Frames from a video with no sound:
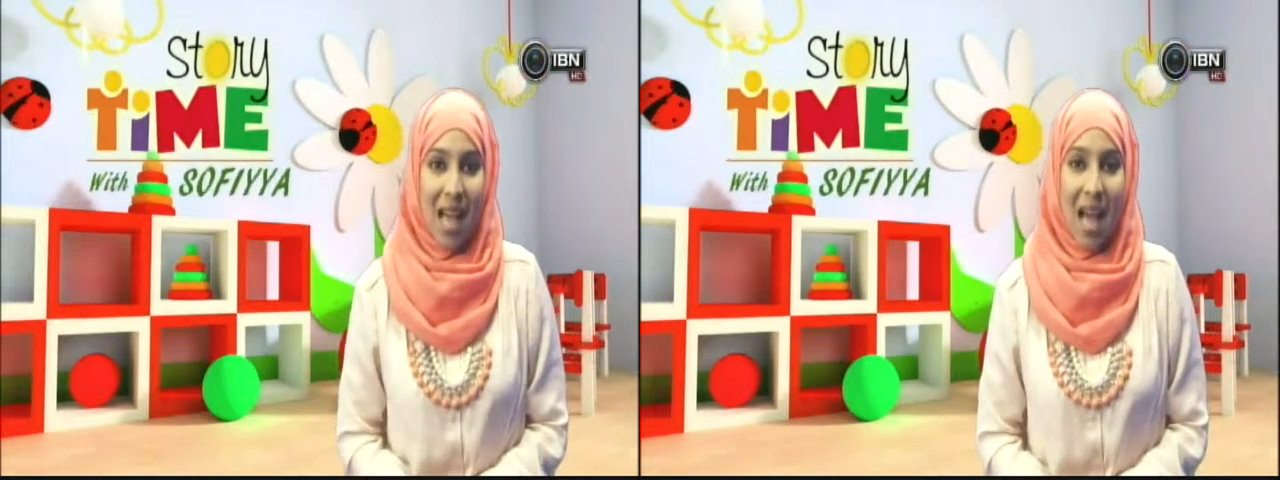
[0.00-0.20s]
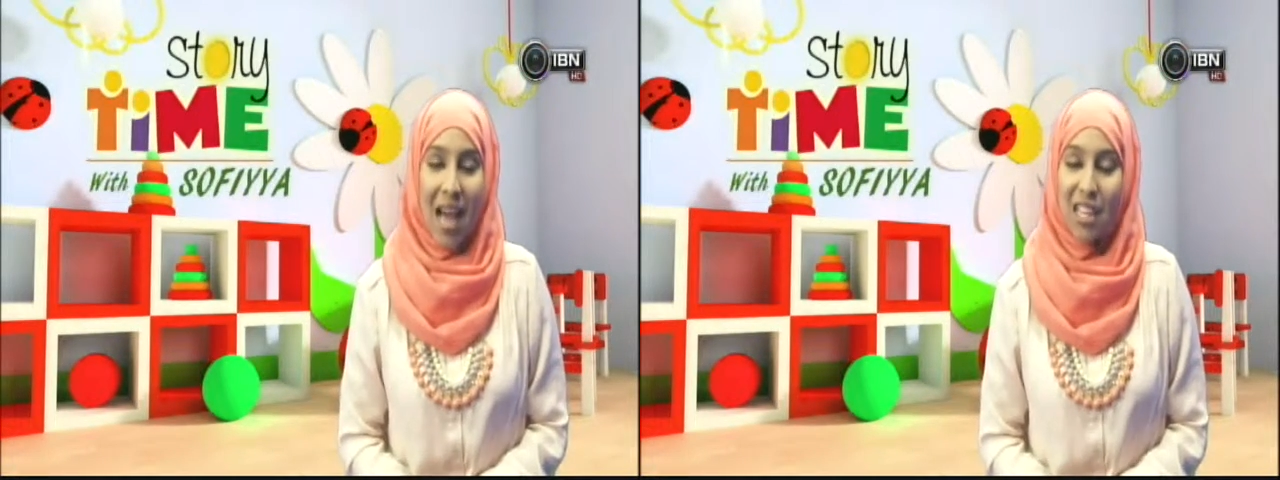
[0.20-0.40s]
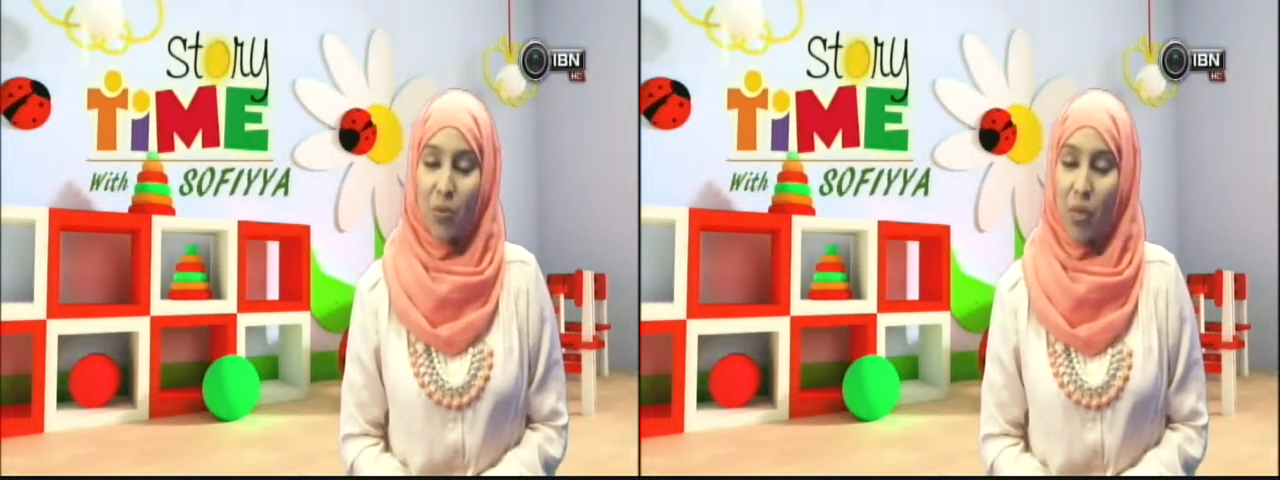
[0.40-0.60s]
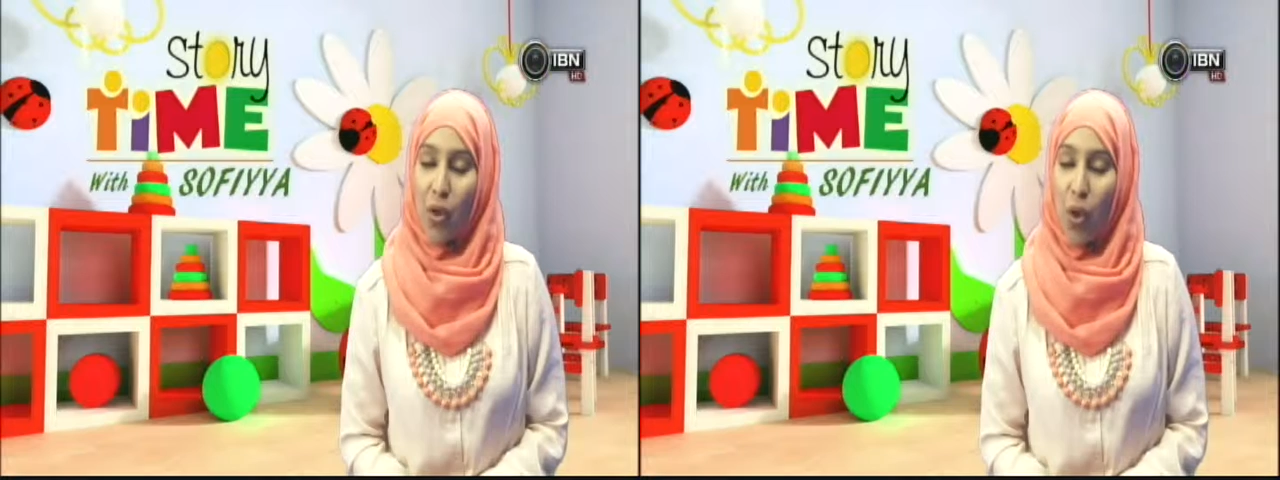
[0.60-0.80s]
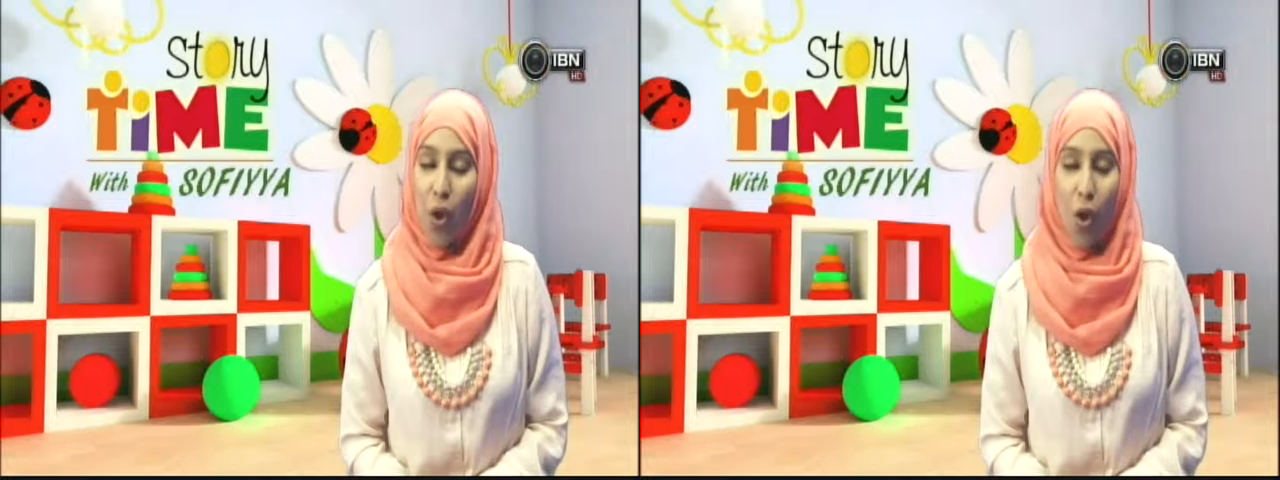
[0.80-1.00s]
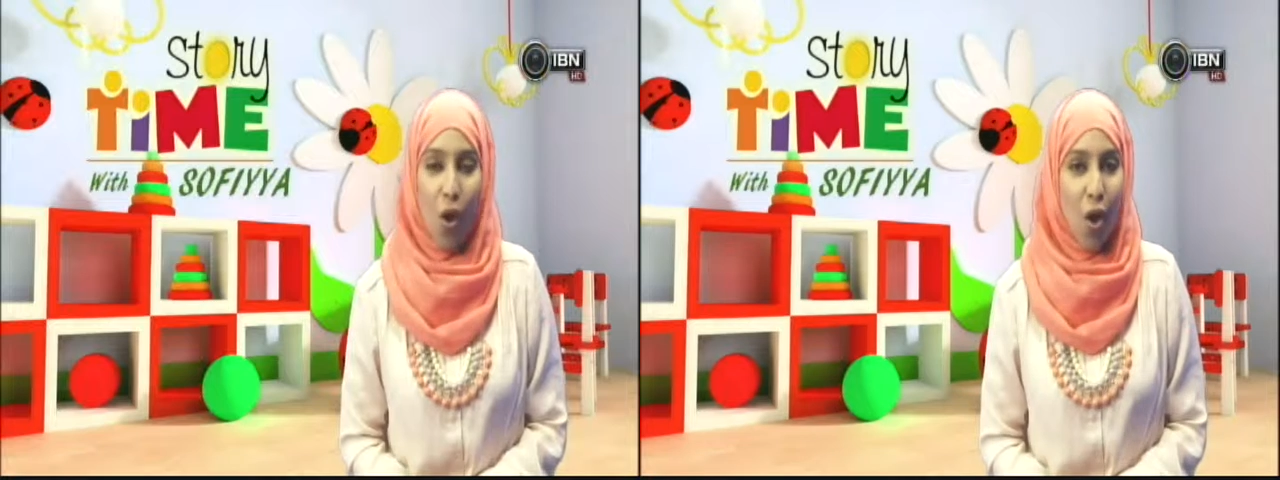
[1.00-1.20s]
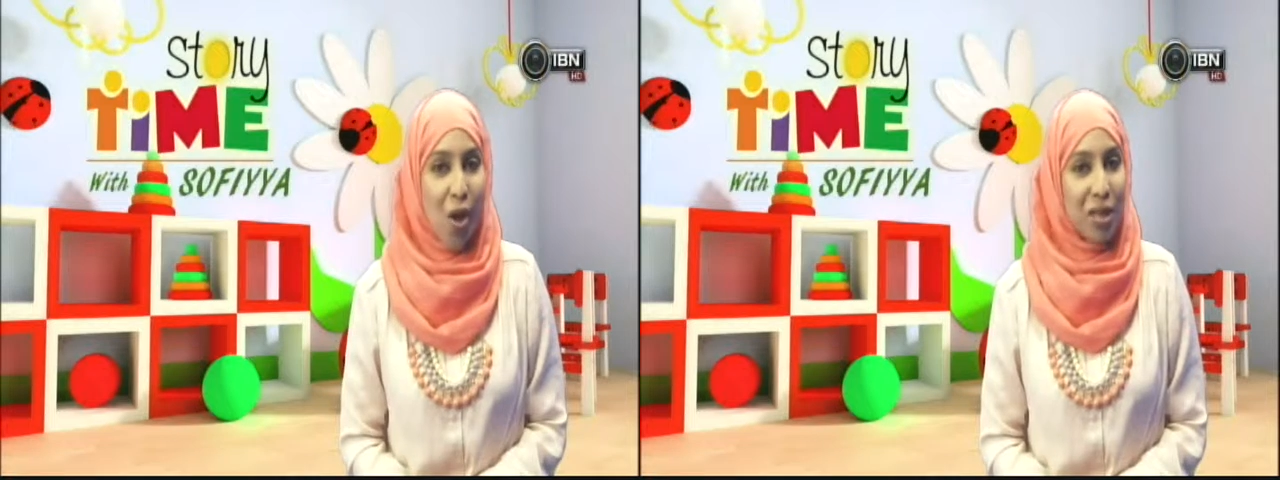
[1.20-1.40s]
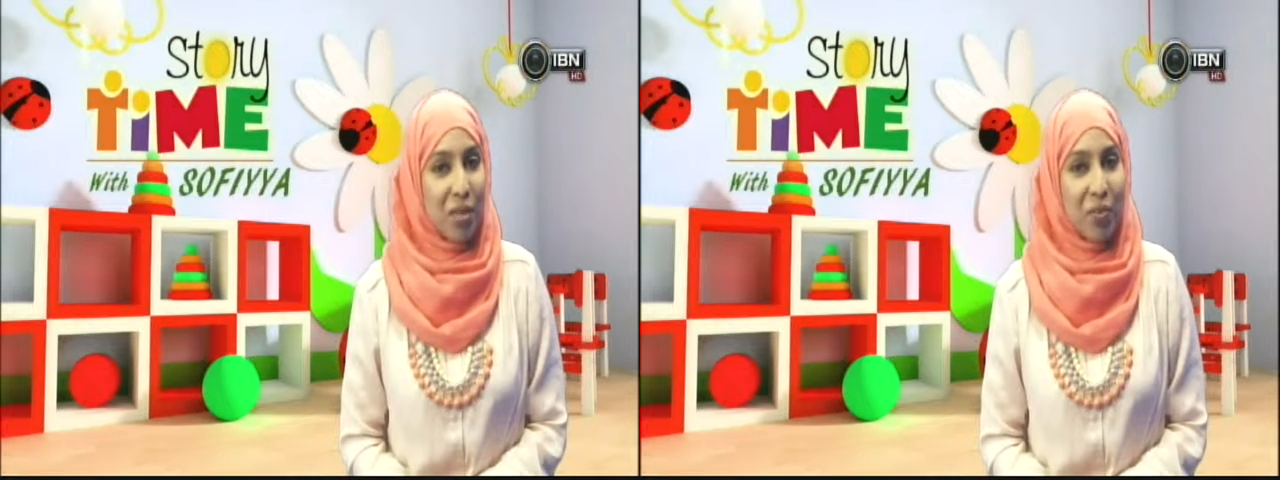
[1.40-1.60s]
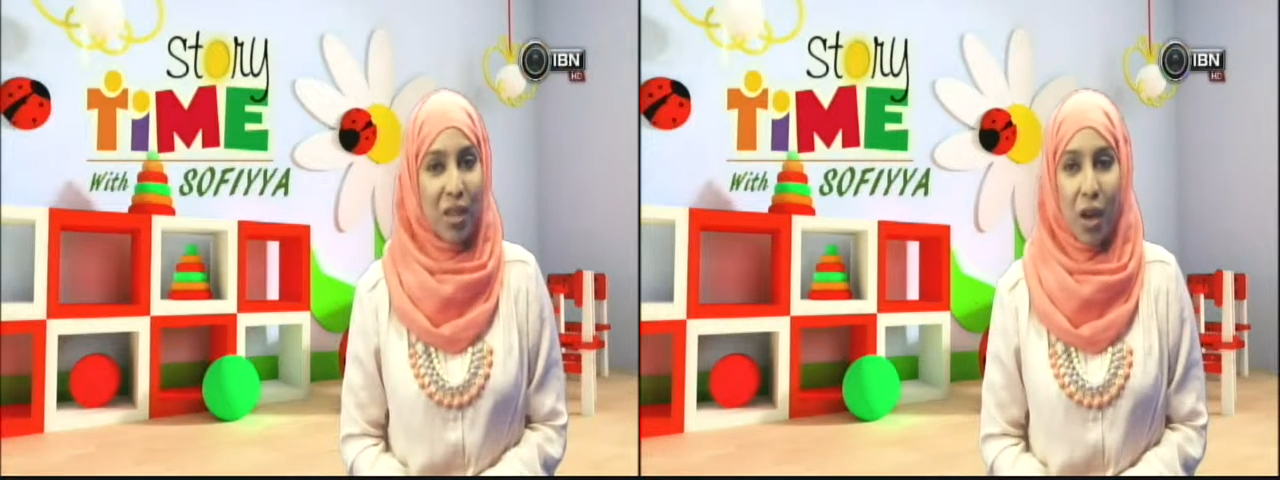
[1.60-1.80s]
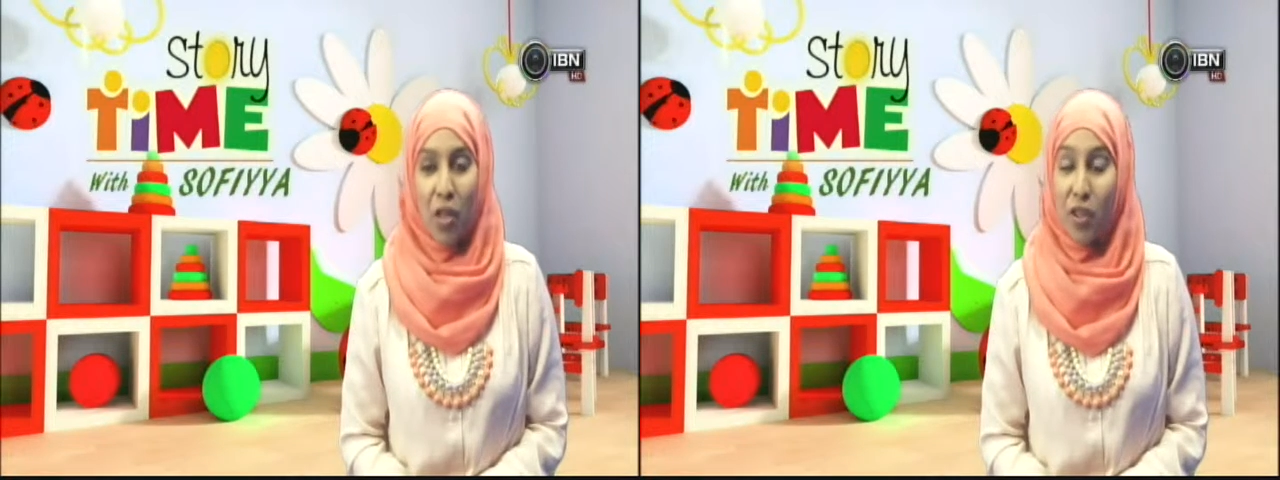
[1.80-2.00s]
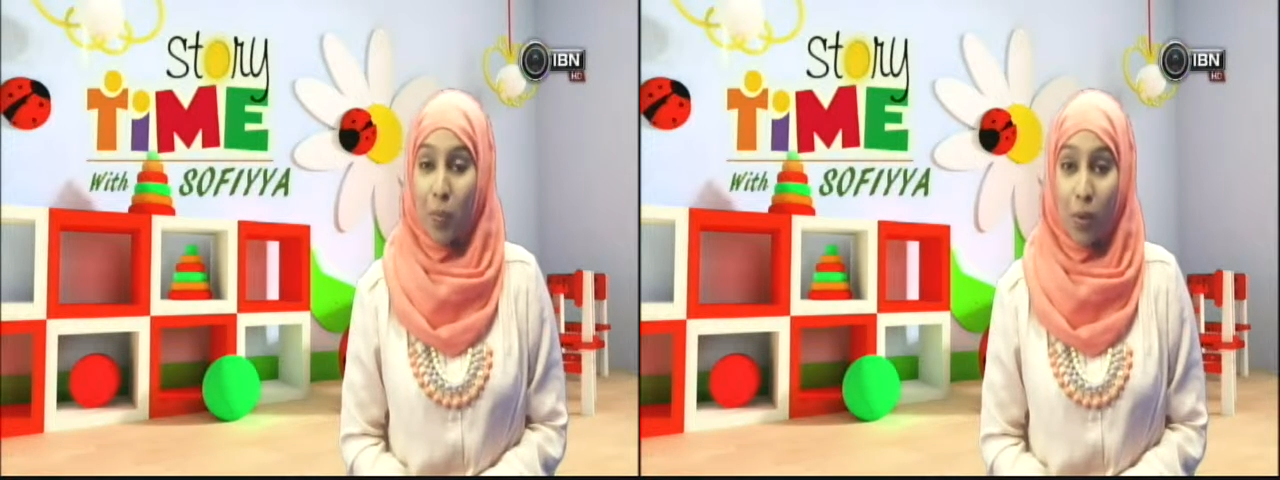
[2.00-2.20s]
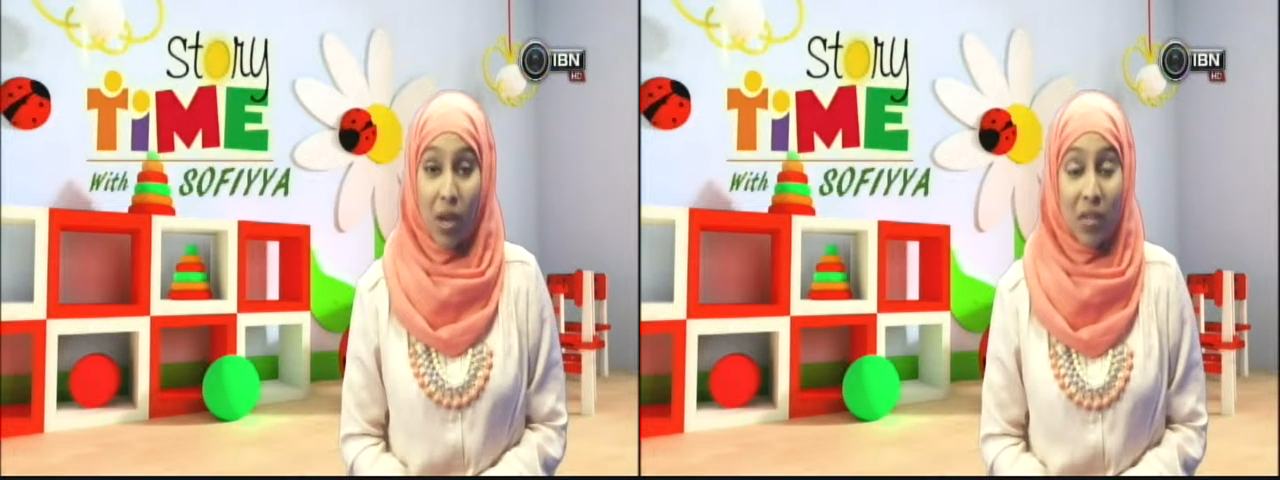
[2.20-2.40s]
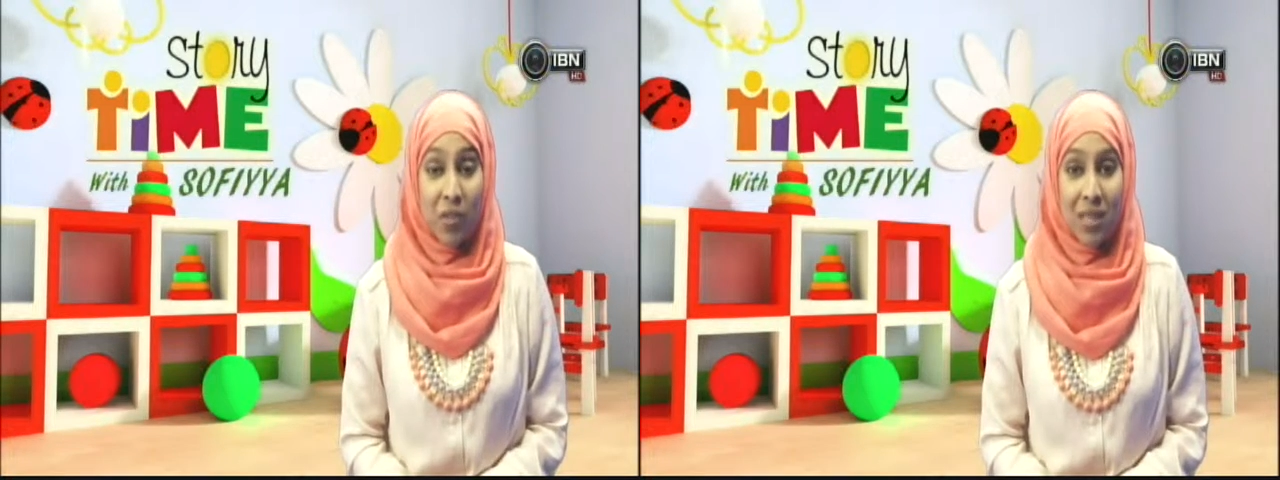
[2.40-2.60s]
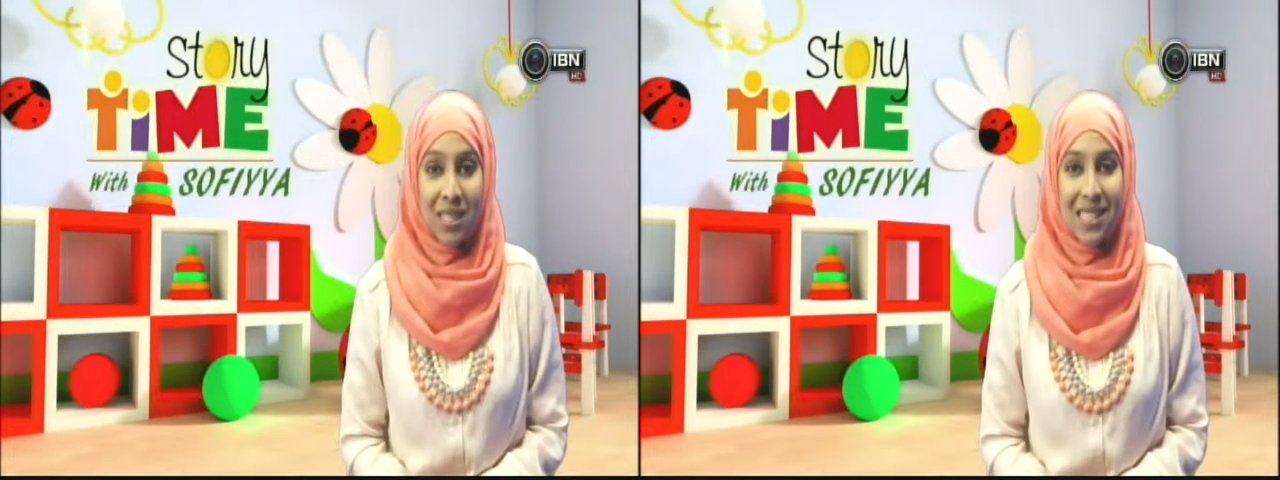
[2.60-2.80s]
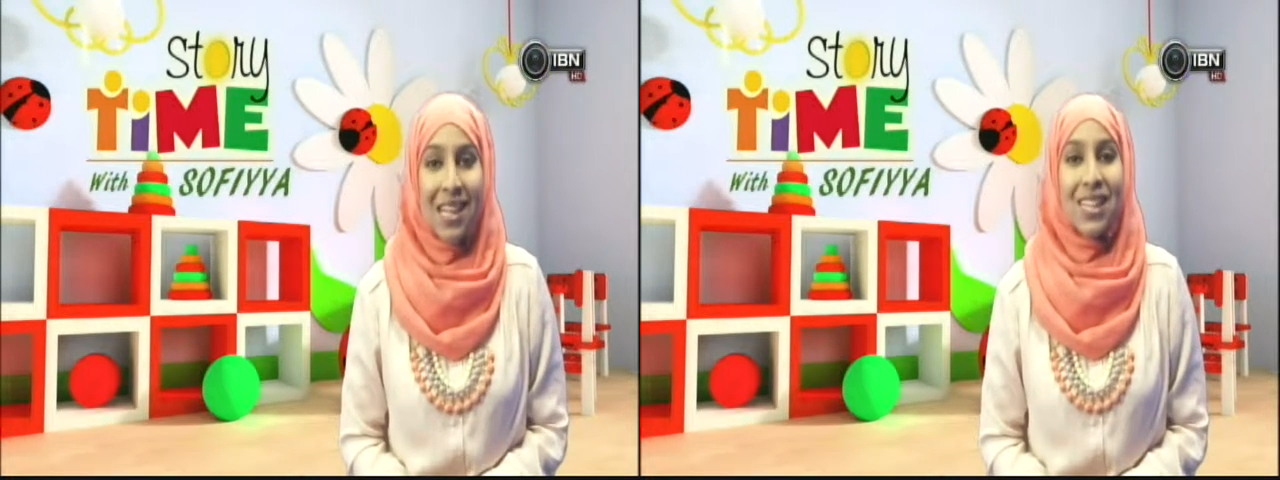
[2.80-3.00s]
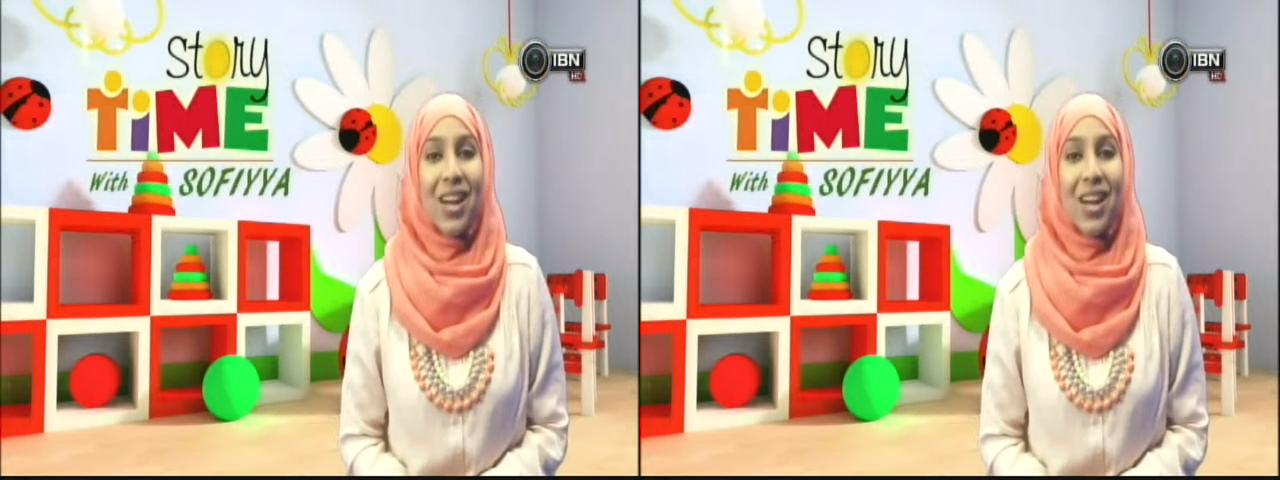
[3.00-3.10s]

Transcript: As with all of the other prophets,